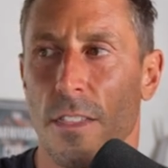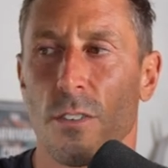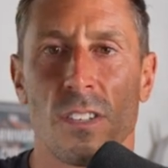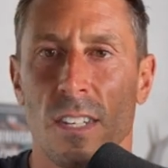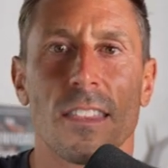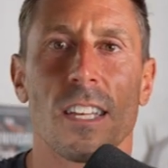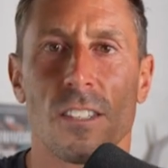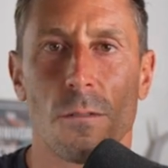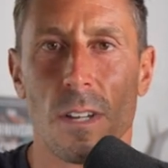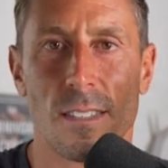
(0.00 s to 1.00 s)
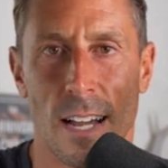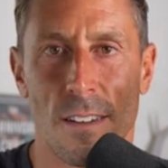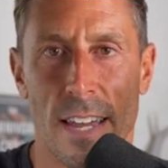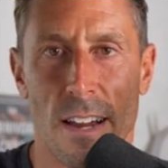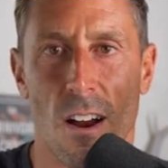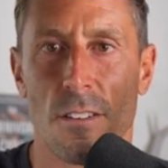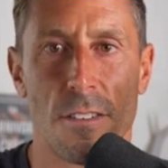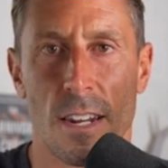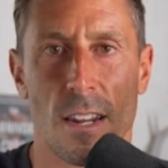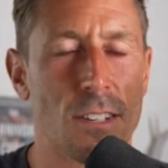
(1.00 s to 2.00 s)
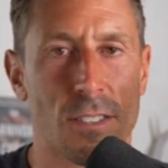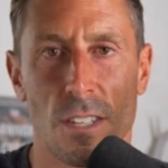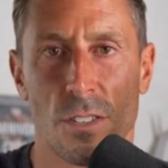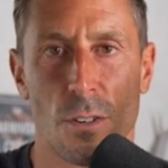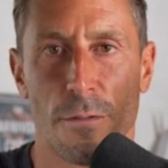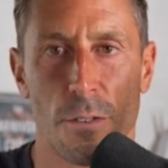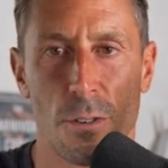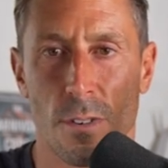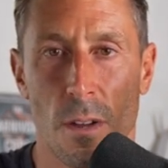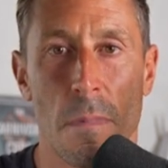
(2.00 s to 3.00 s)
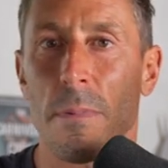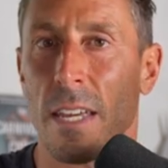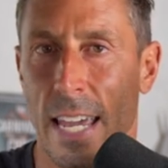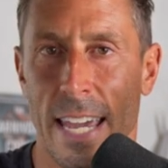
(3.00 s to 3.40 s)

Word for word: There's nothing to eat down there other than a seasonal fruit, maybe an